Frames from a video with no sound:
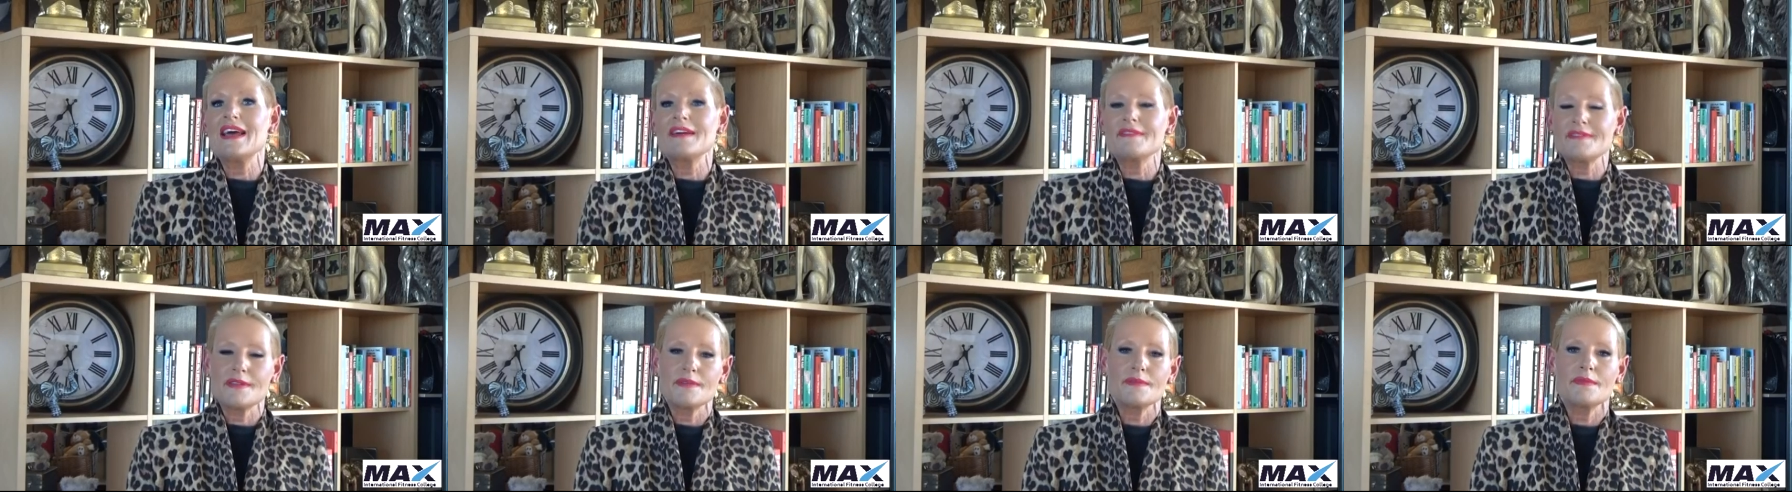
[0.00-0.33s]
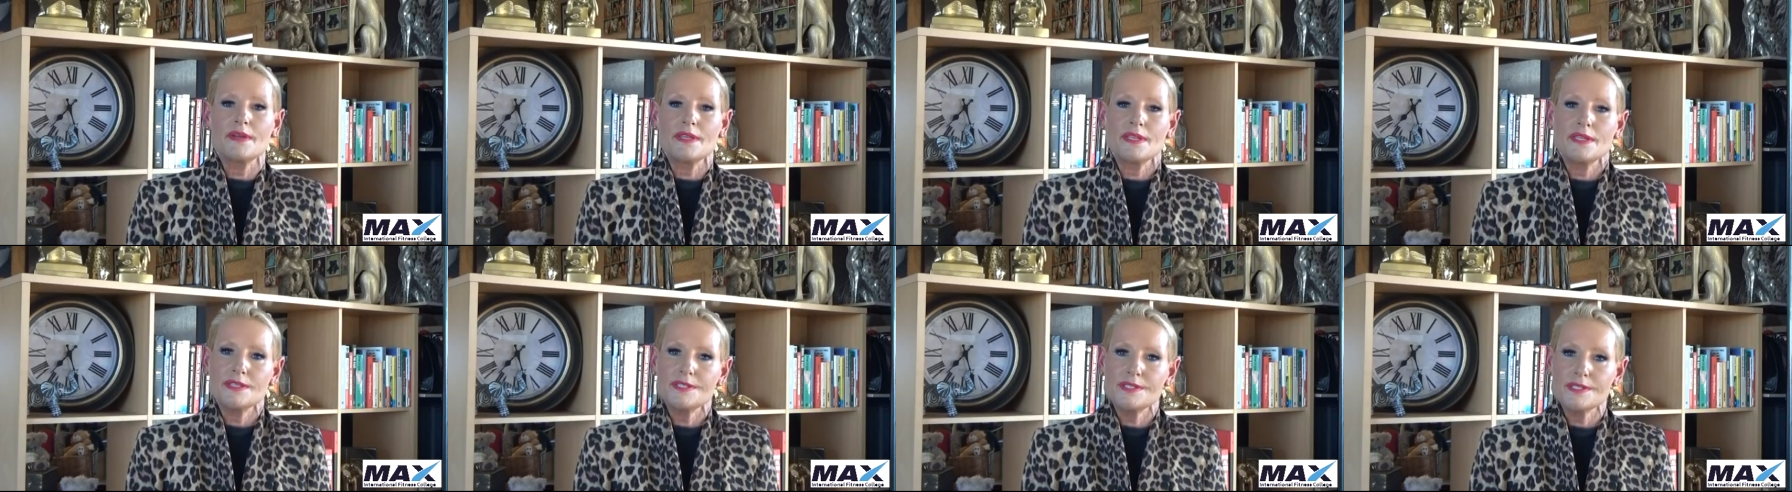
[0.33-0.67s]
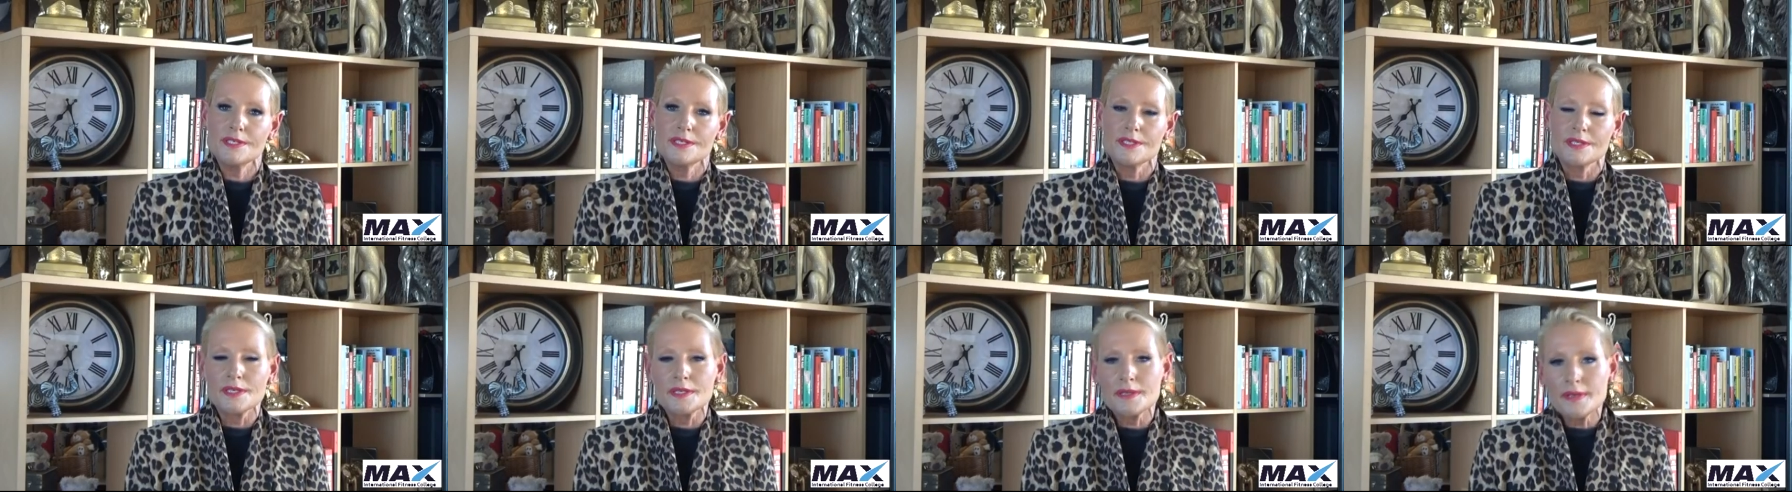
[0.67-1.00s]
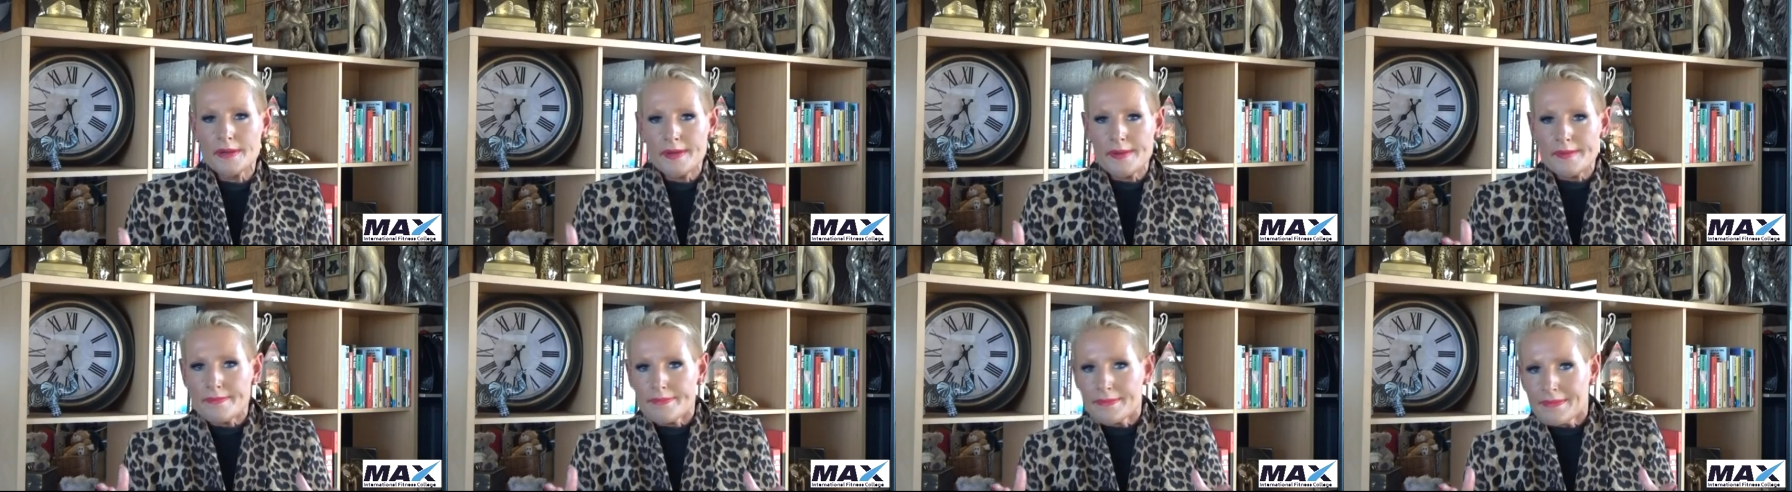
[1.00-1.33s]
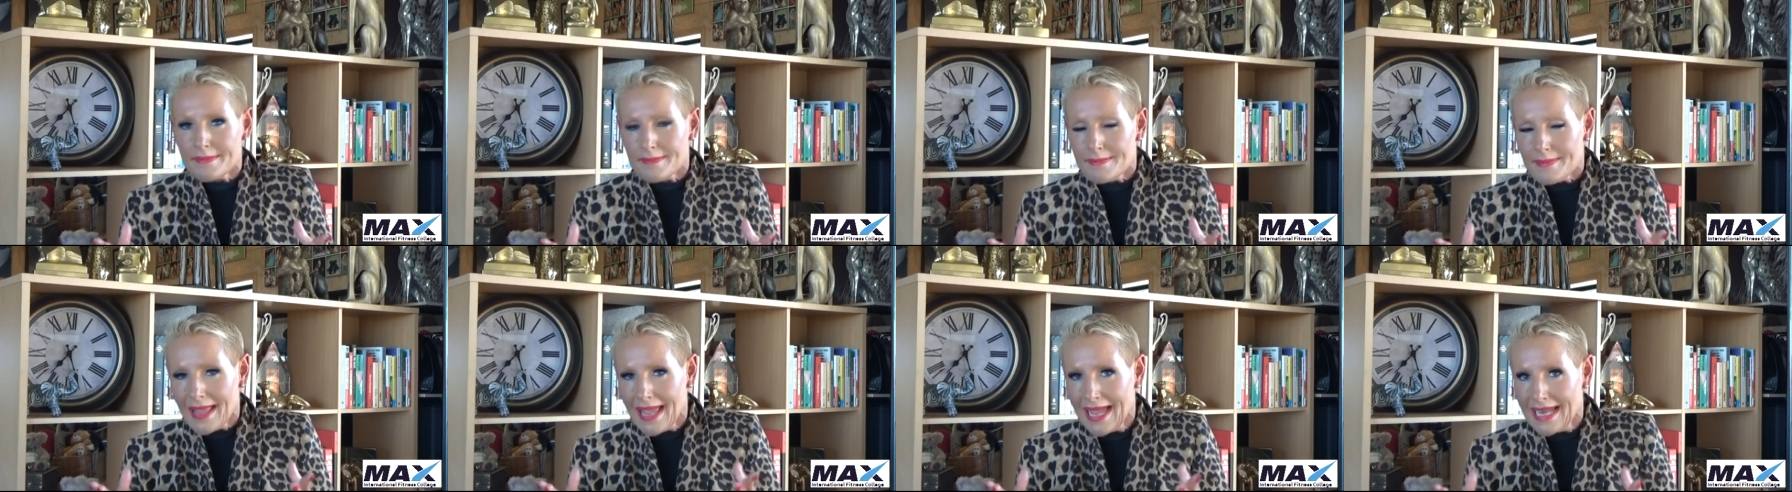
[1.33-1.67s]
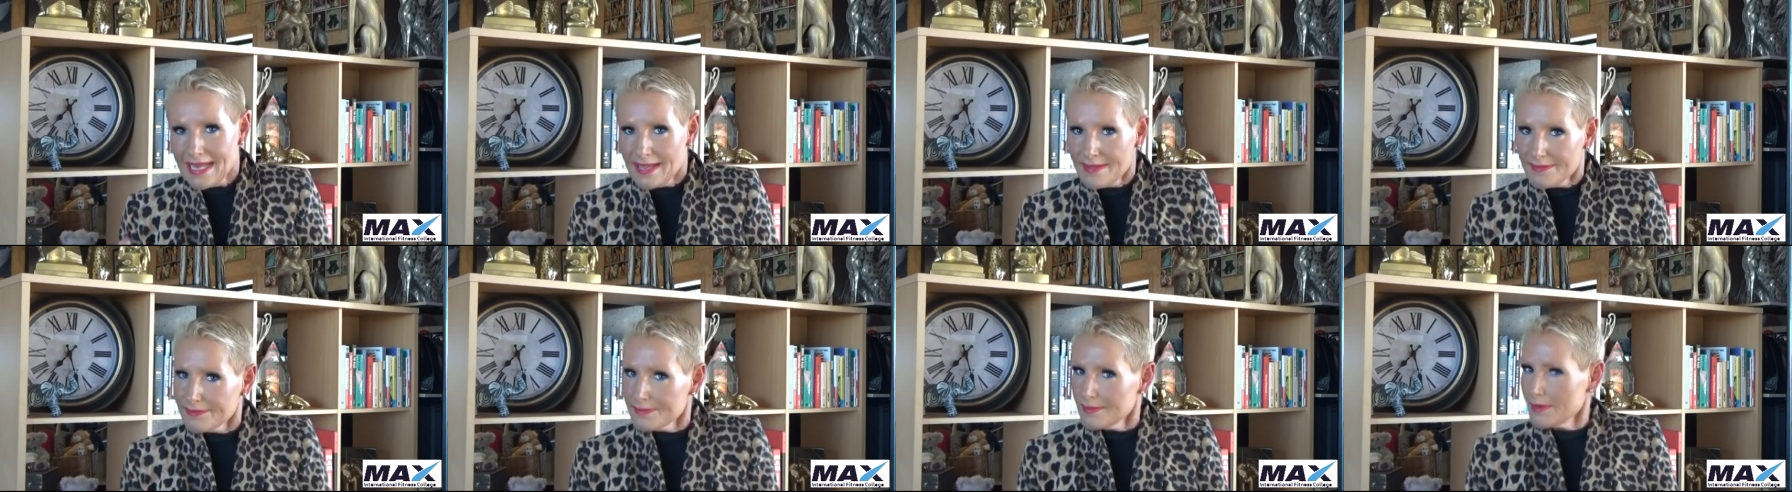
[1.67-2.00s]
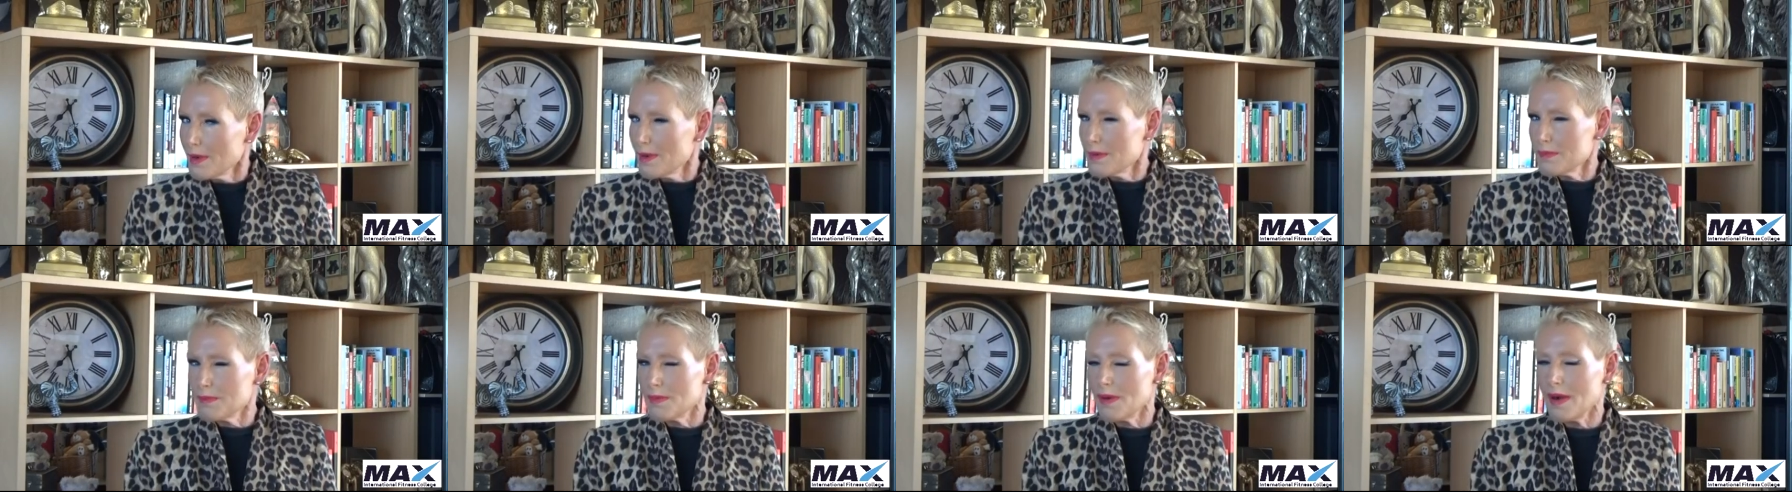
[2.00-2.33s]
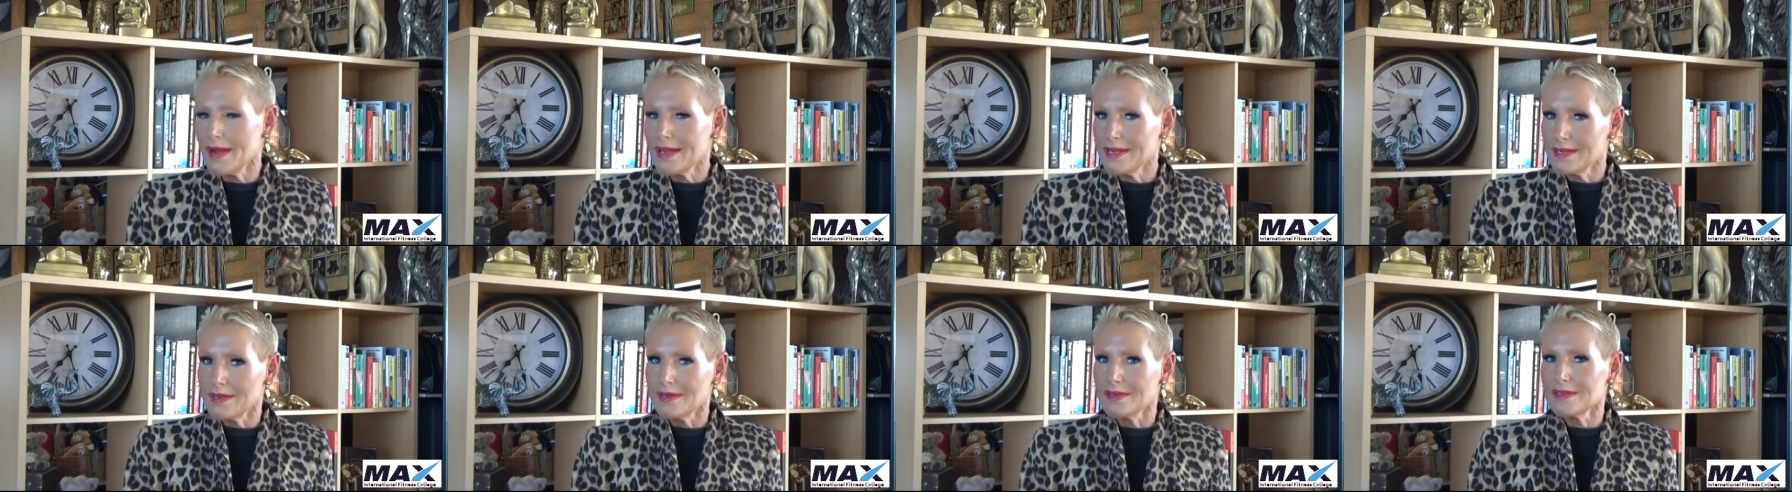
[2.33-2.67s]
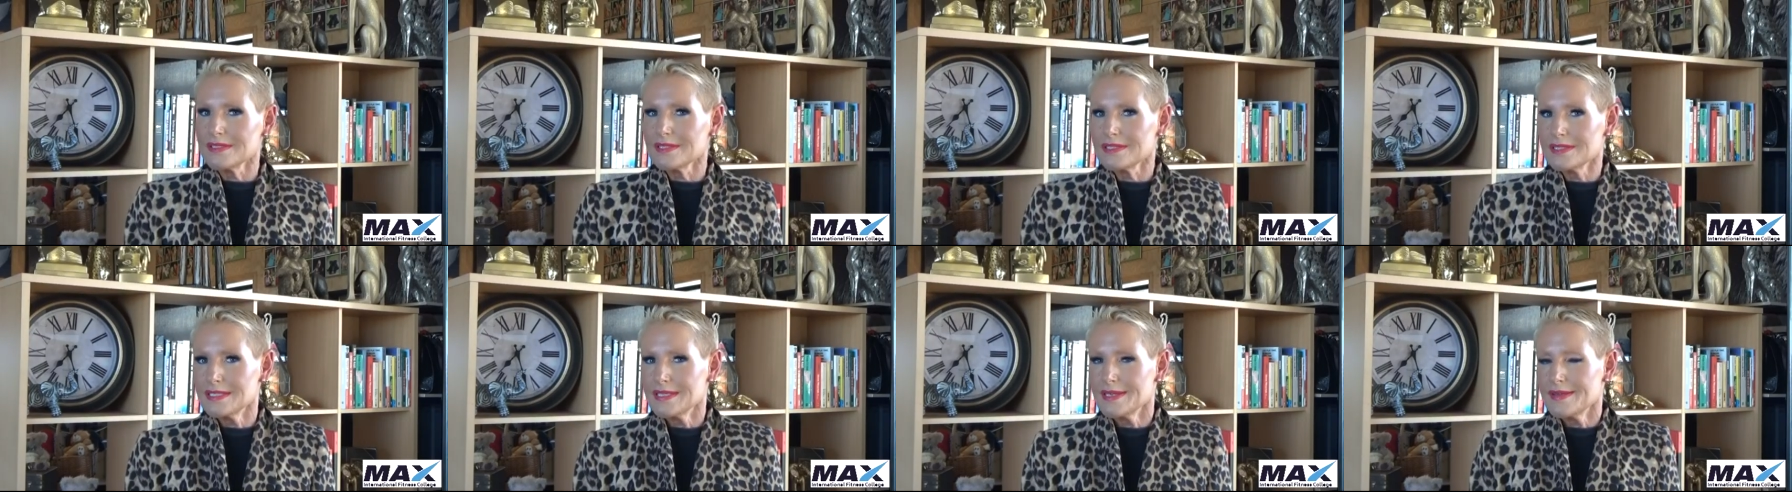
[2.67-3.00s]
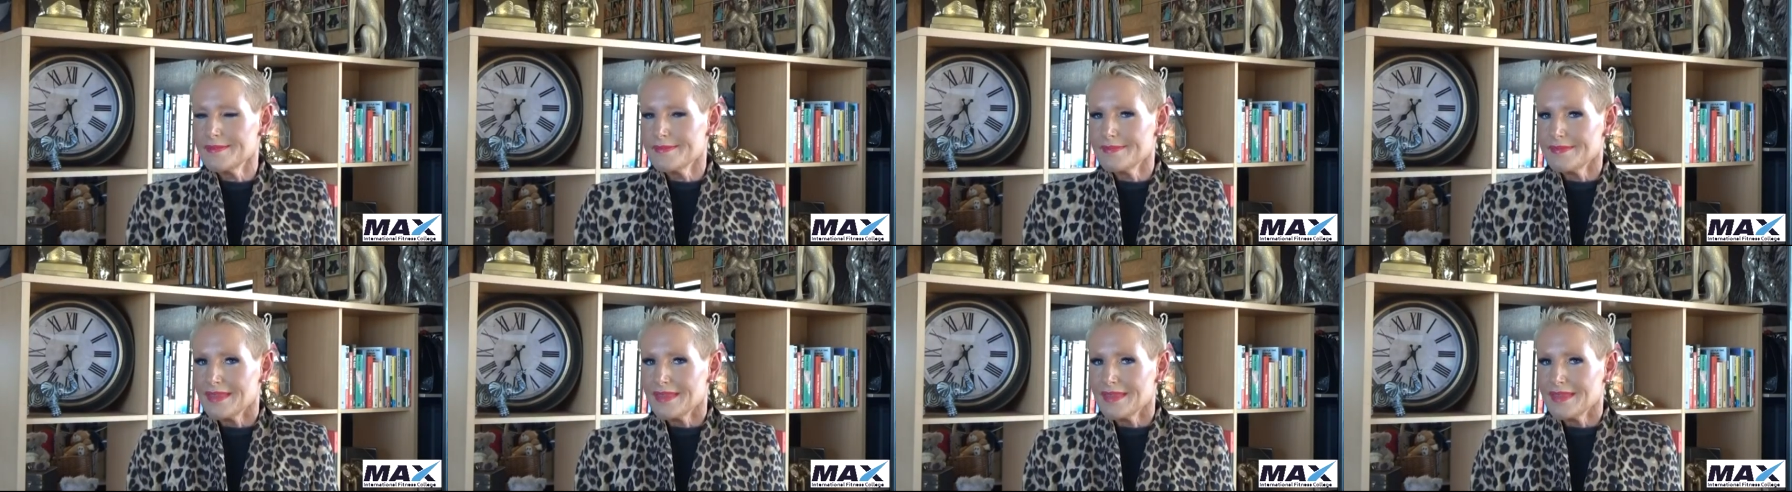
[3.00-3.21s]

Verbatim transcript: loving what you do? And if not, why not?